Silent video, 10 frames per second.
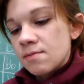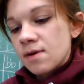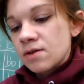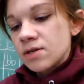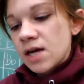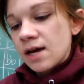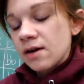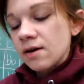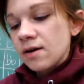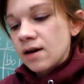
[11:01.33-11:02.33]
mother
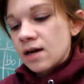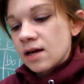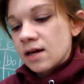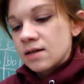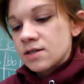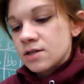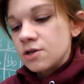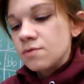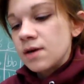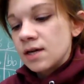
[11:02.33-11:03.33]
tiger, and
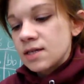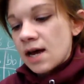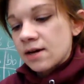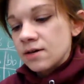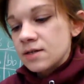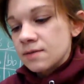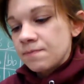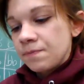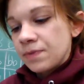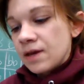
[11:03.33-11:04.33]
2 male tigers.
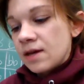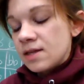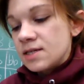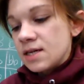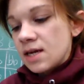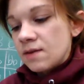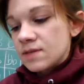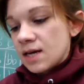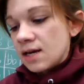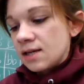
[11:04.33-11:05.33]
The DNA
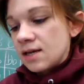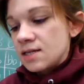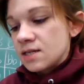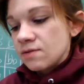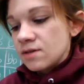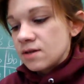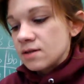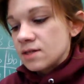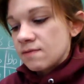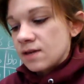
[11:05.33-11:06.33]
was analyzed. The
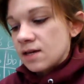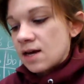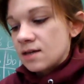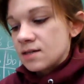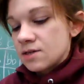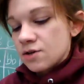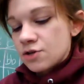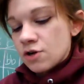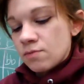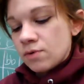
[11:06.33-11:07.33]
results of the analysis are
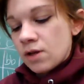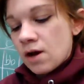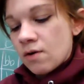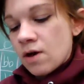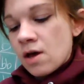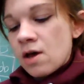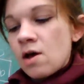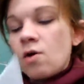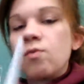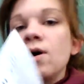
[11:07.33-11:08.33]
shown below.
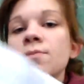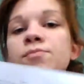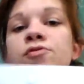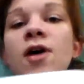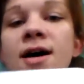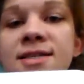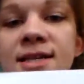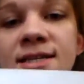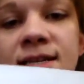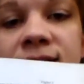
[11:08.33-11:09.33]
What
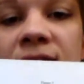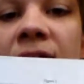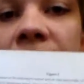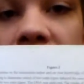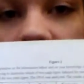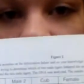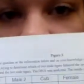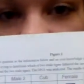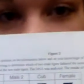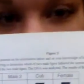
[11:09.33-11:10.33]
process is that,
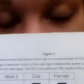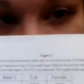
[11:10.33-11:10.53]
guys?